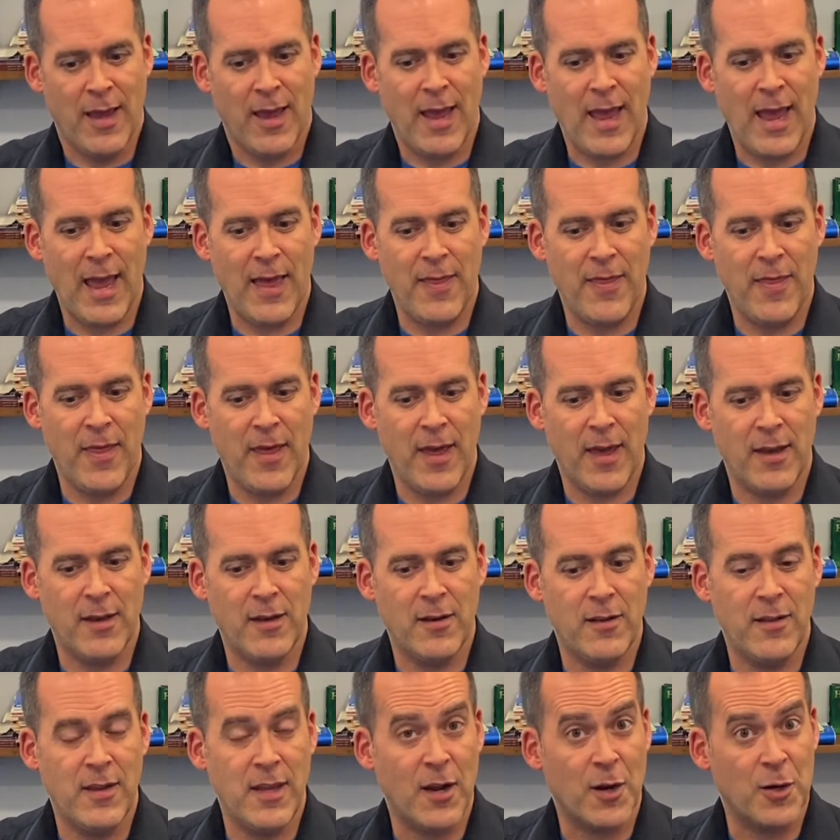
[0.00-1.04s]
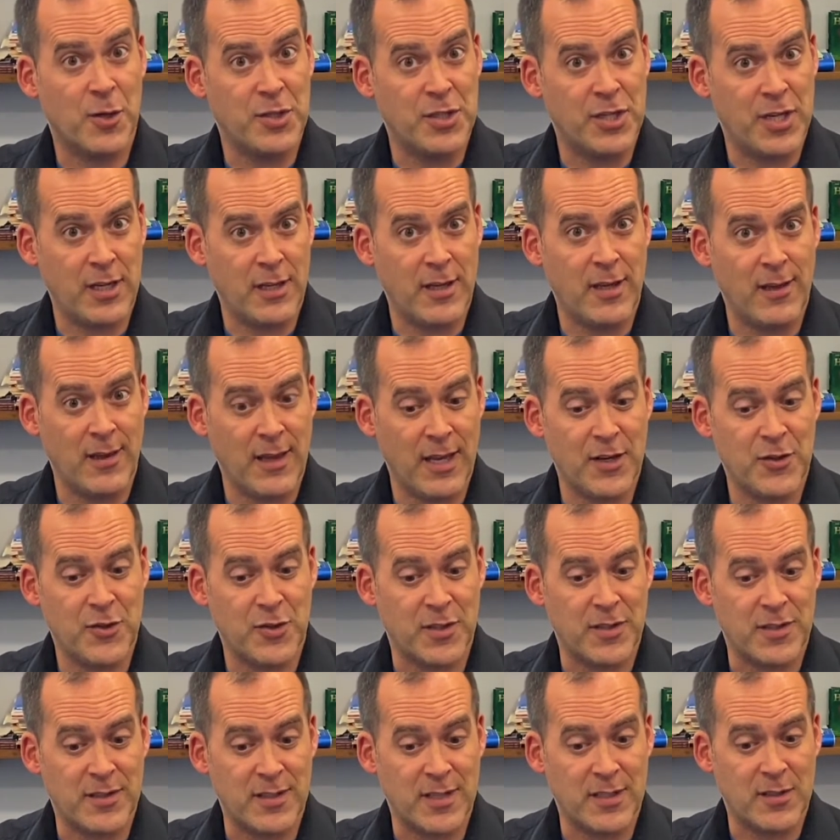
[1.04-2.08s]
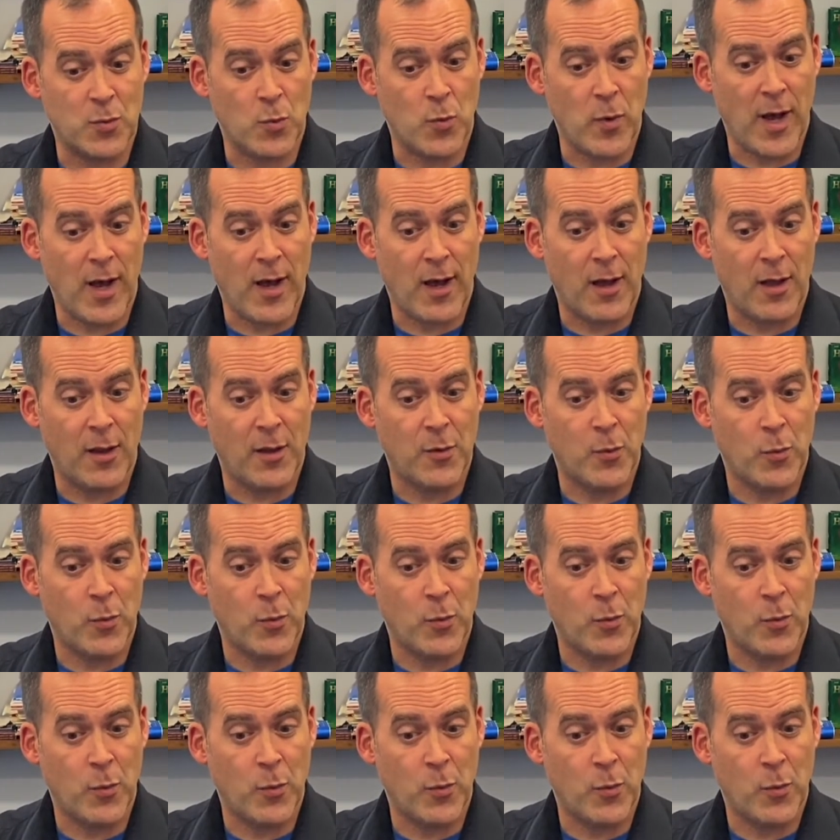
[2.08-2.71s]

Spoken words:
And then the articulations as well.